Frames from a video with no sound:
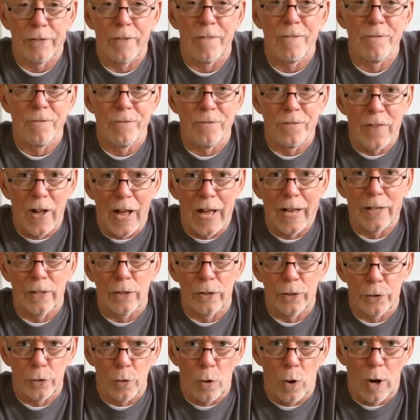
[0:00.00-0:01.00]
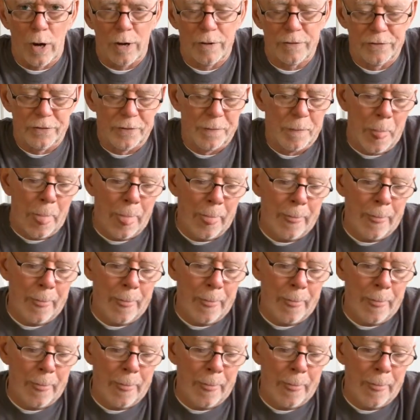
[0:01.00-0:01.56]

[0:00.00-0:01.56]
to file it off.